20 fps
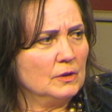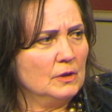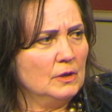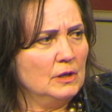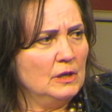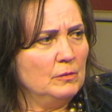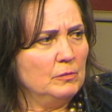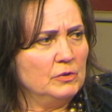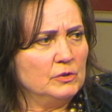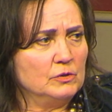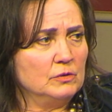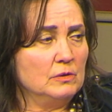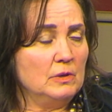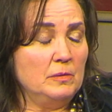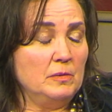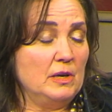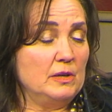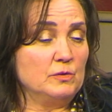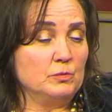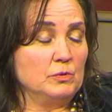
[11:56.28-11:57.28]

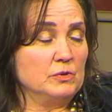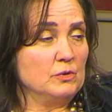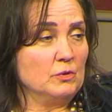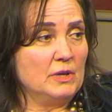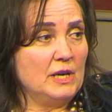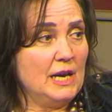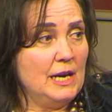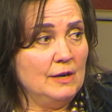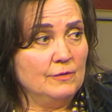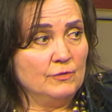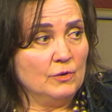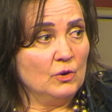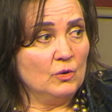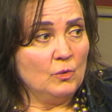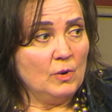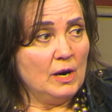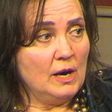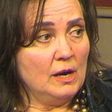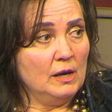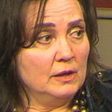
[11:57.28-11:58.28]
MS was okay for a
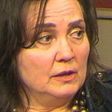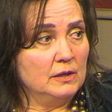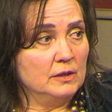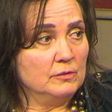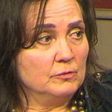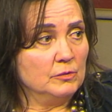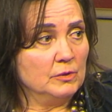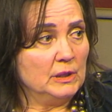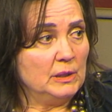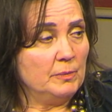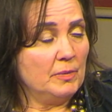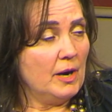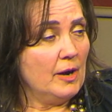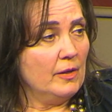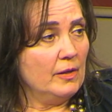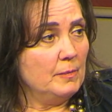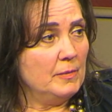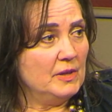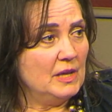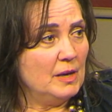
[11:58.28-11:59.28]
while. It didn't really
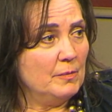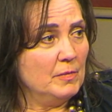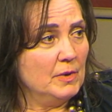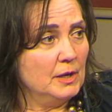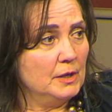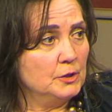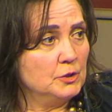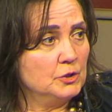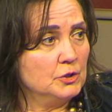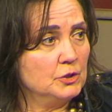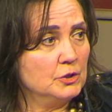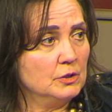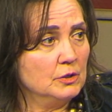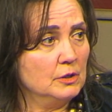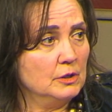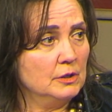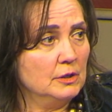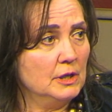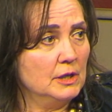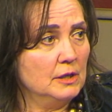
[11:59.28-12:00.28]
bother me that much,
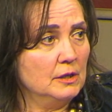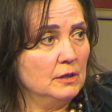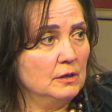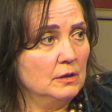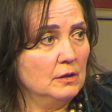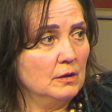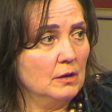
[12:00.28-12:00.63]
and then,